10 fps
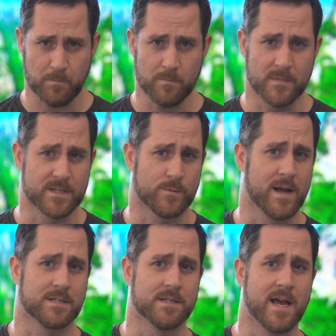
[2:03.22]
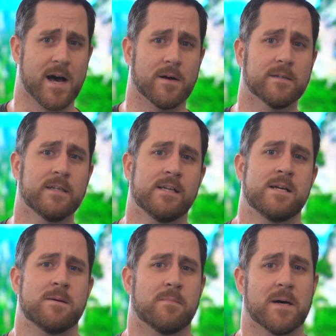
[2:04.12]
this rationale,
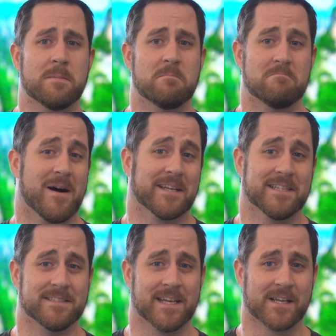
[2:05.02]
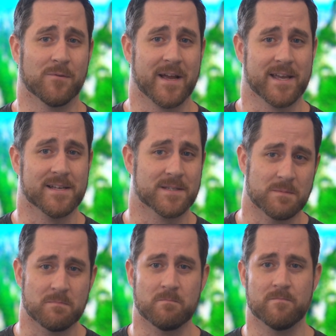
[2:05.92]
but my key takeaway
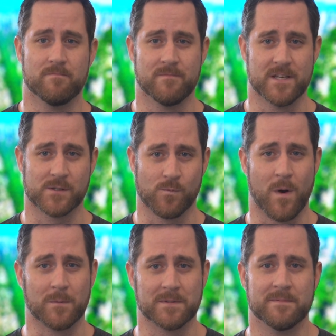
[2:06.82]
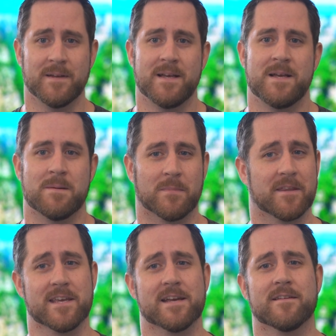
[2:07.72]
is this quote. But
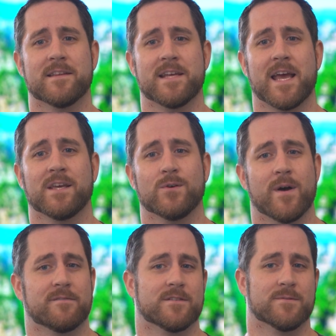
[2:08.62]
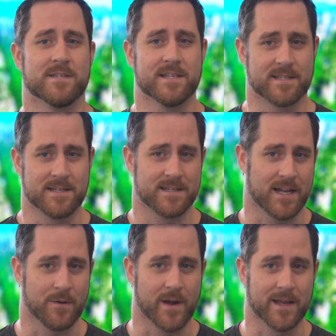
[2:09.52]
at the end of the day, you have to know CSS
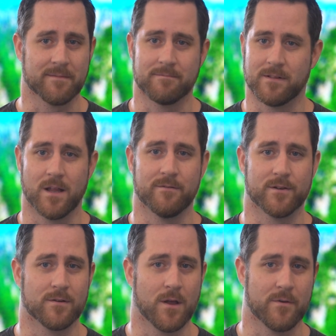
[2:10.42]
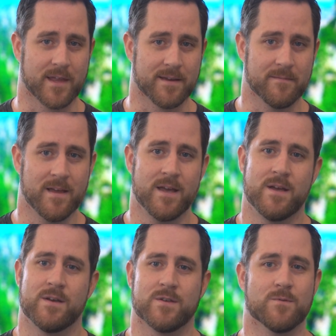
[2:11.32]
anyway, love it or loathe it,
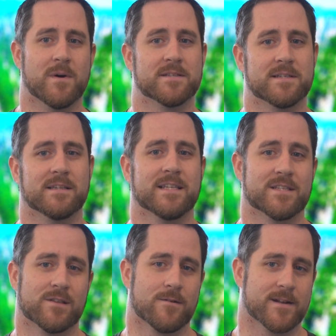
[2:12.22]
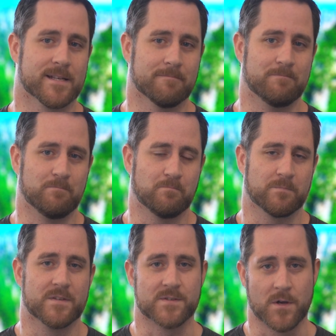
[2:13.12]
you must at least learn it.
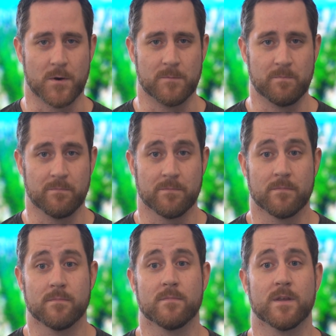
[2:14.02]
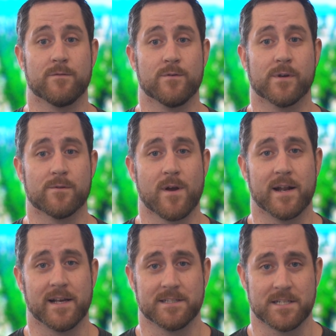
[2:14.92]
So, if you can
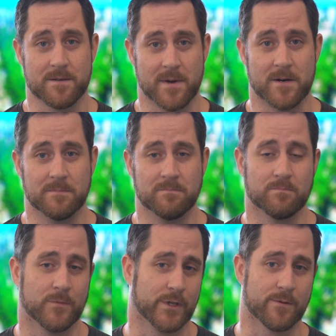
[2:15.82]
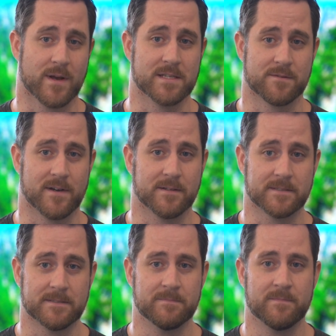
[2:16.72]
write HTML, you can write Svelte.